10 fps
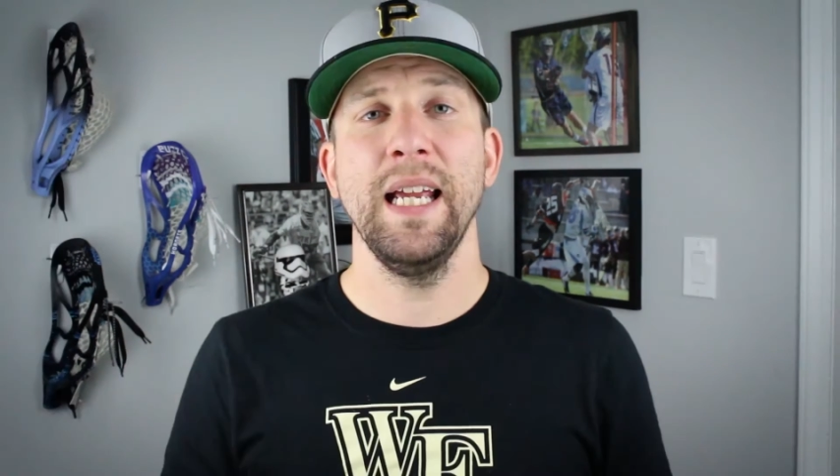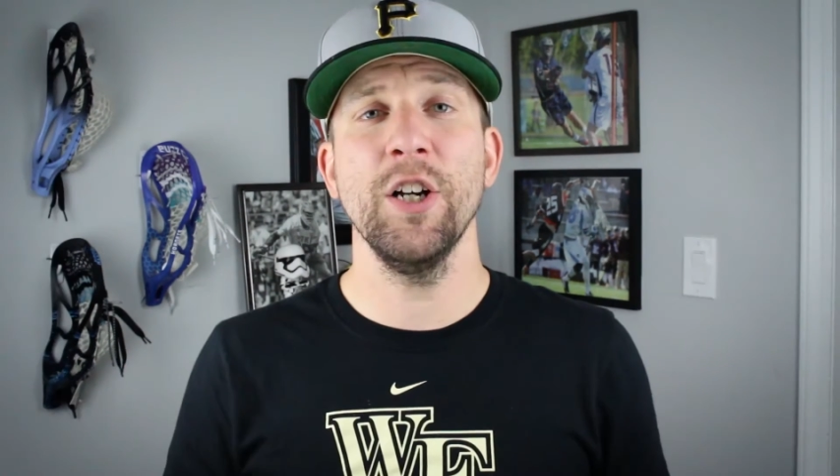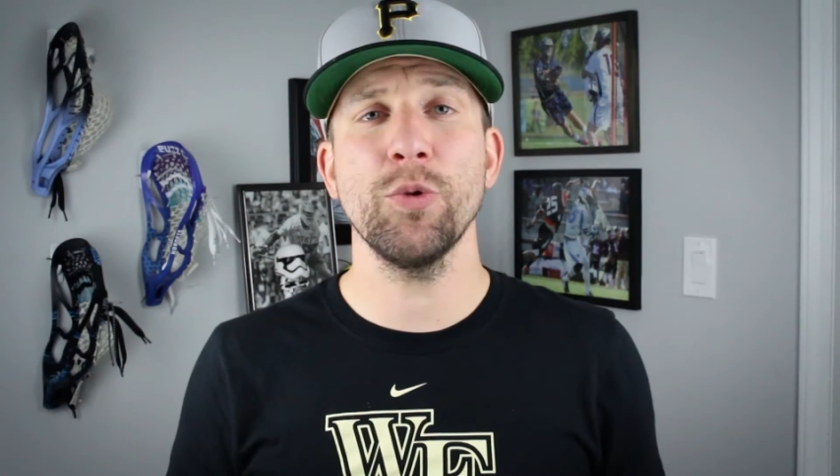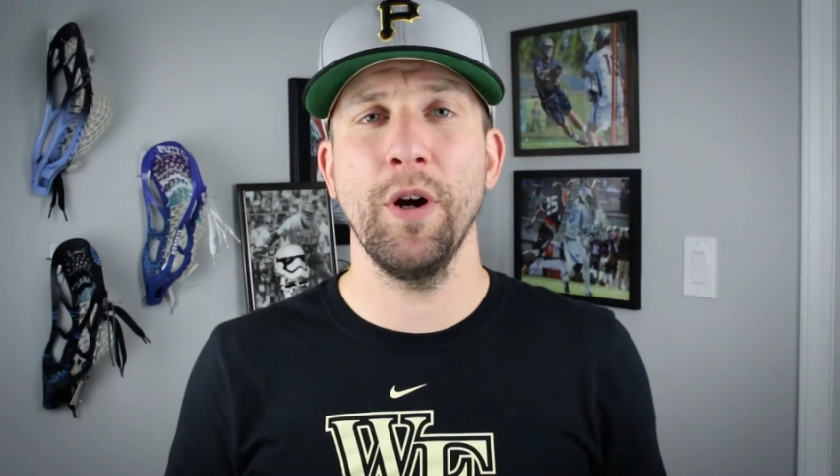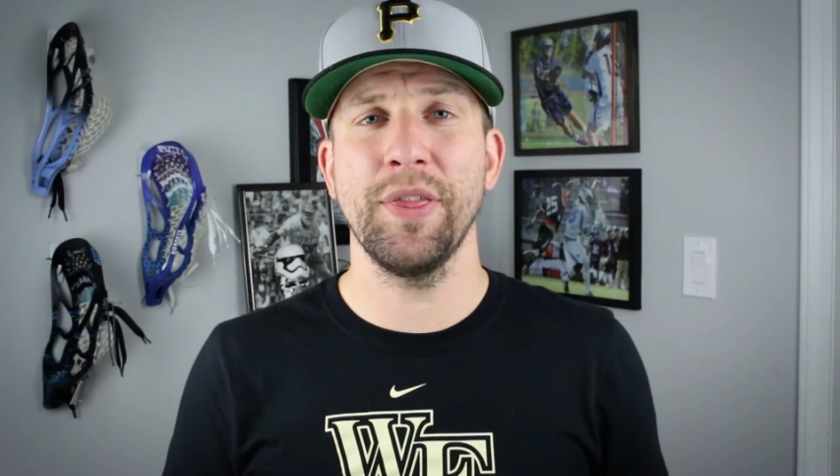
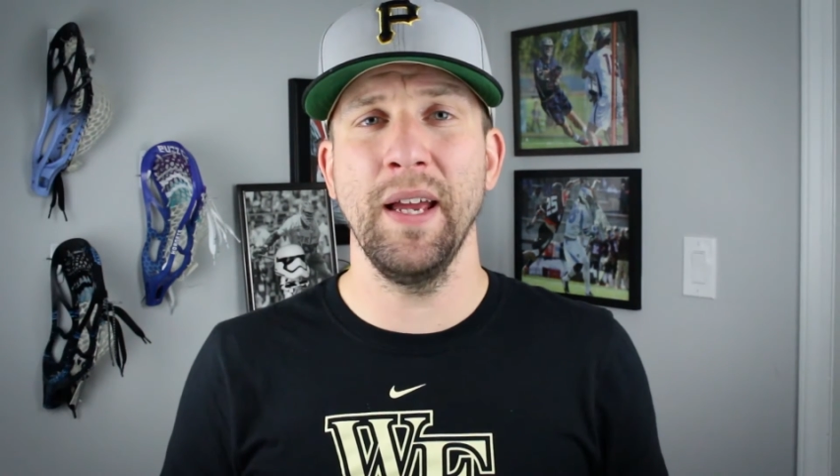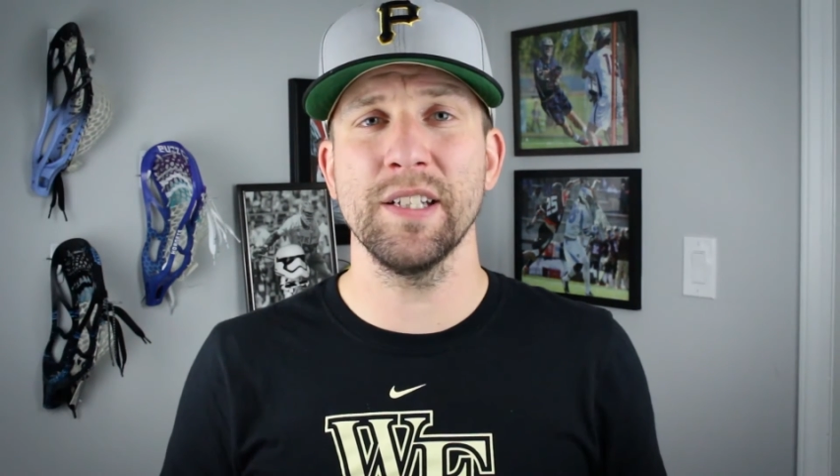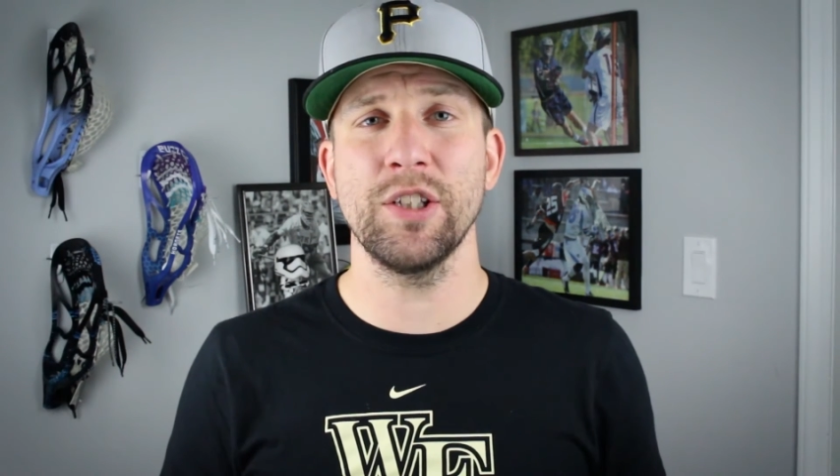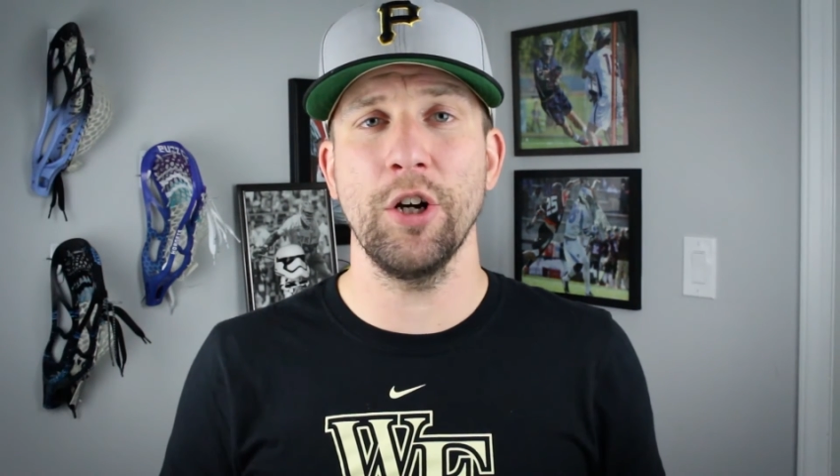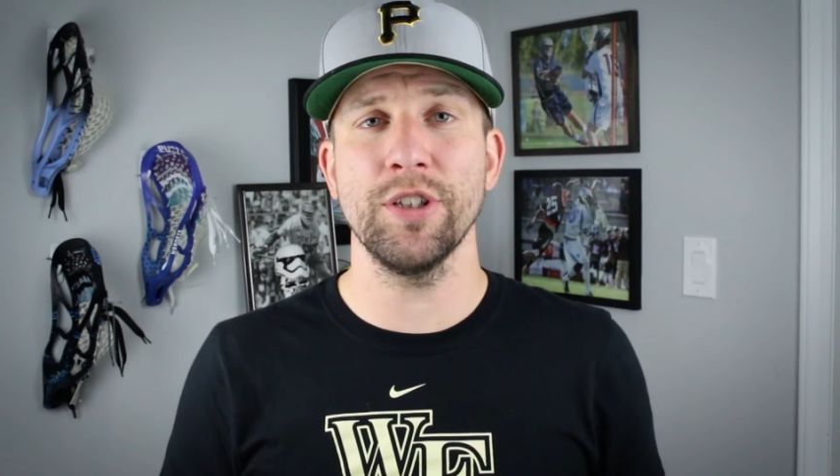Here's where
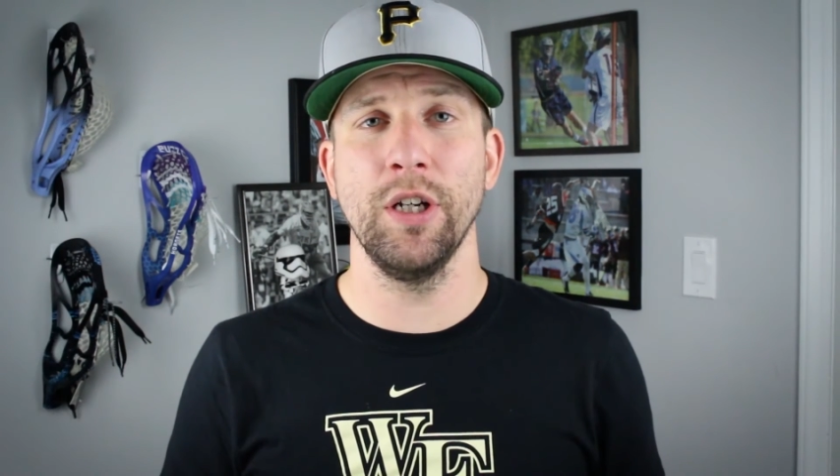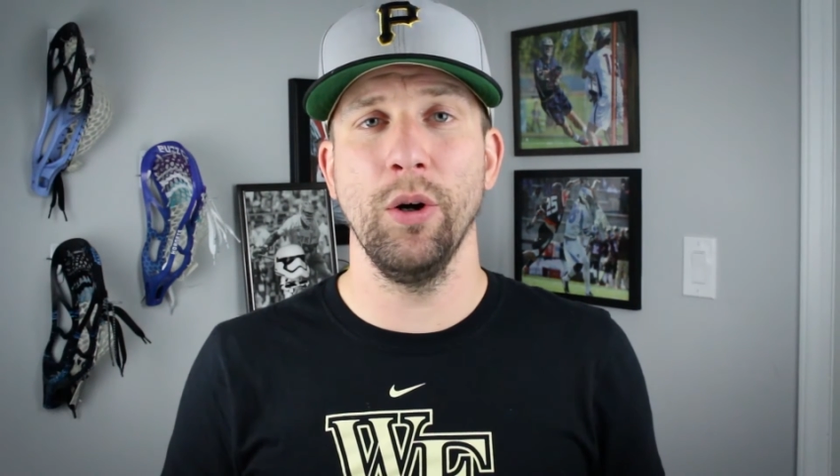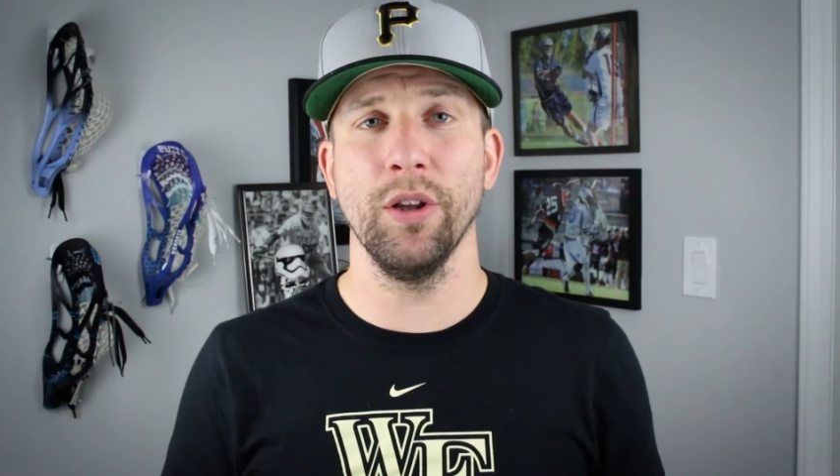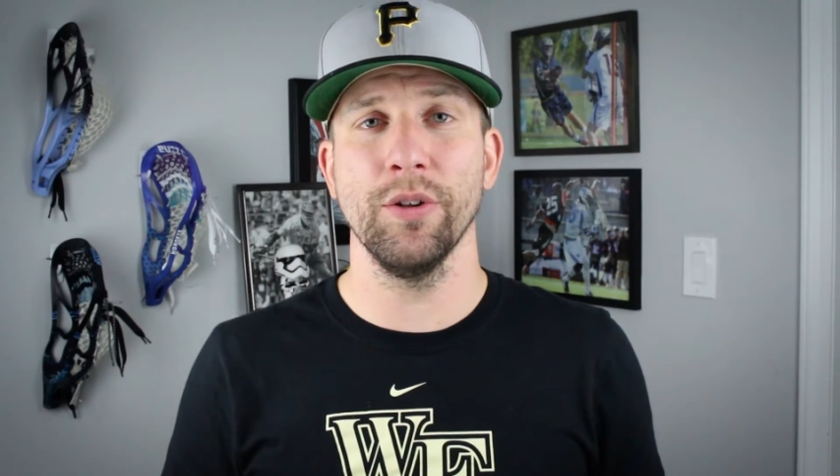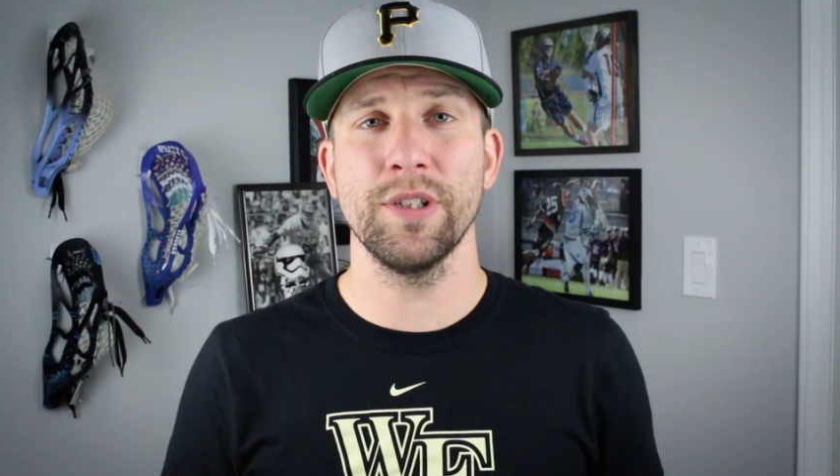things start to go
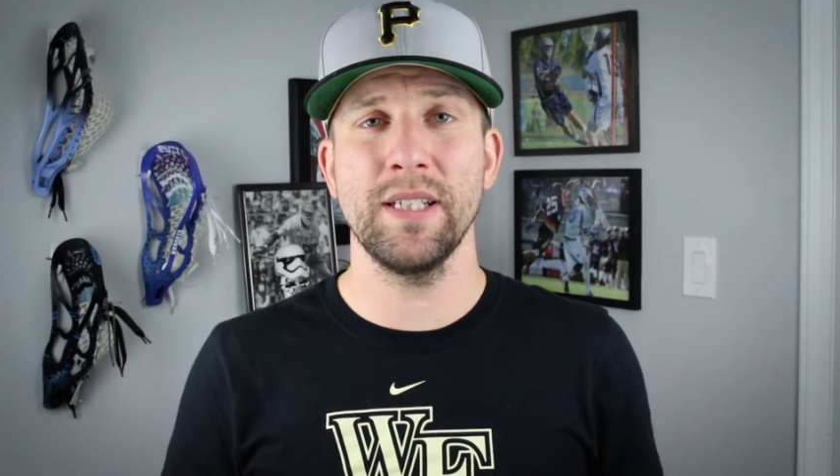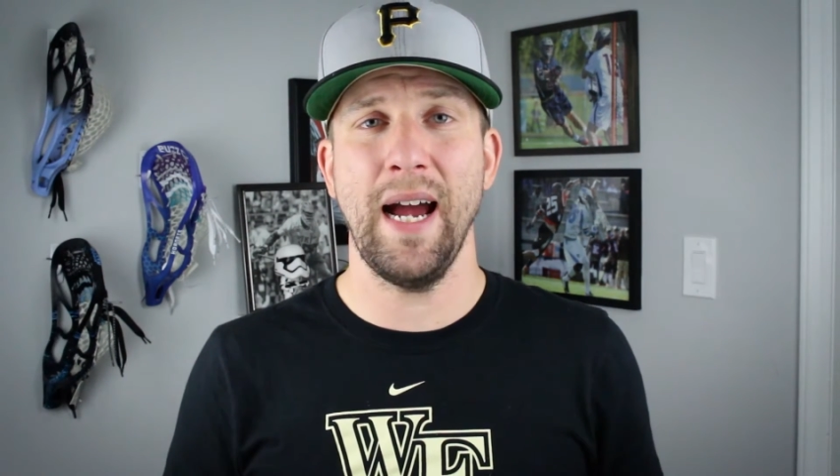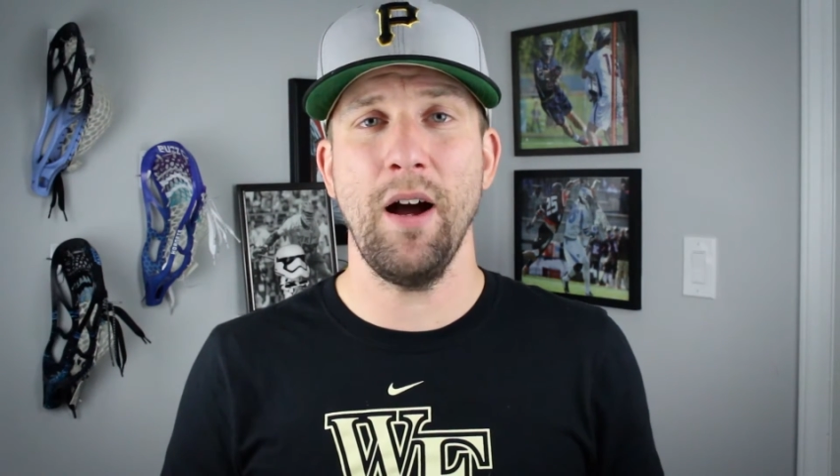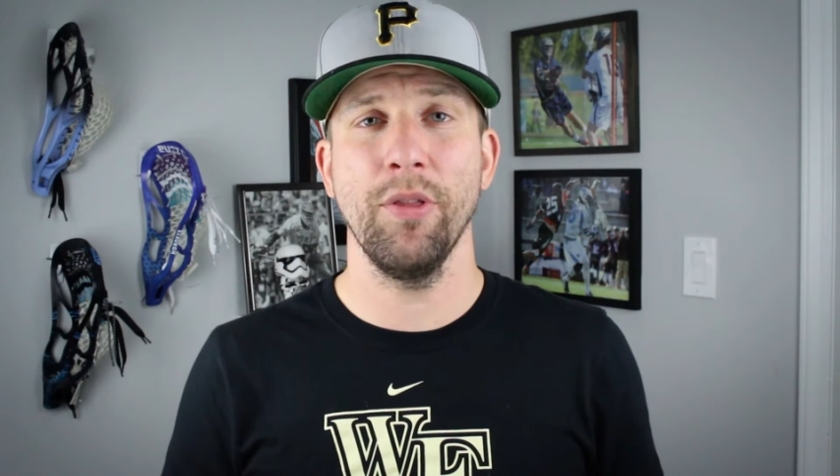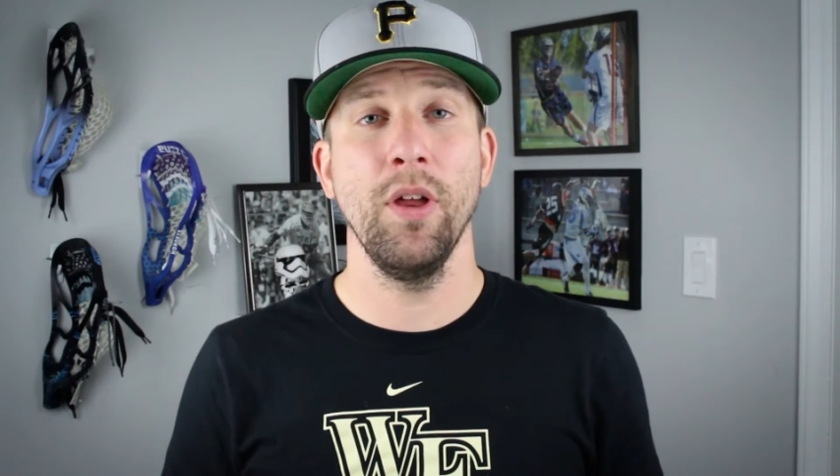a little
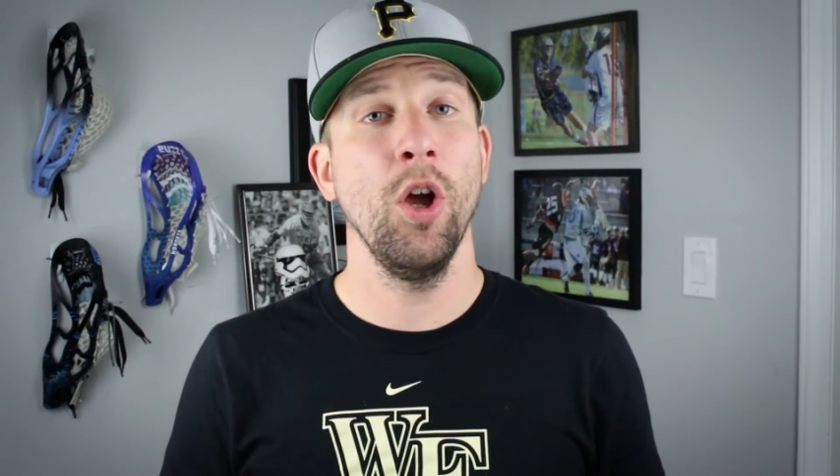south.